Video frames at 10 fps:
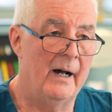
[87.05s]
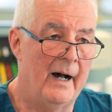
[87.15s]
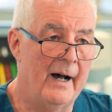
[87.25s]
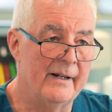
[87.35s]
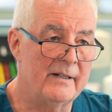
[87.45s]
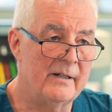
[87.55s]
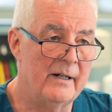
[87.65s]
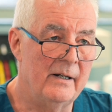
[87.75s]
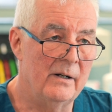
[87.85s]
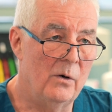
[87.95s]
And as
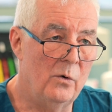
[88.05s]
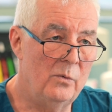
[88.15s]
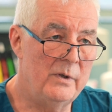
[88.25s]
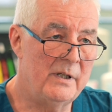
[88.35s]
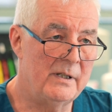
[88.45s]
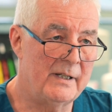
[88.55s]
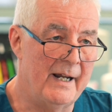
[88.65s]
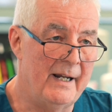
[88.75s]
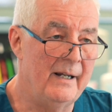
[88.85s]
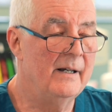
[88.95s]
I always
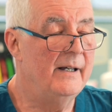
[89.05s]
say,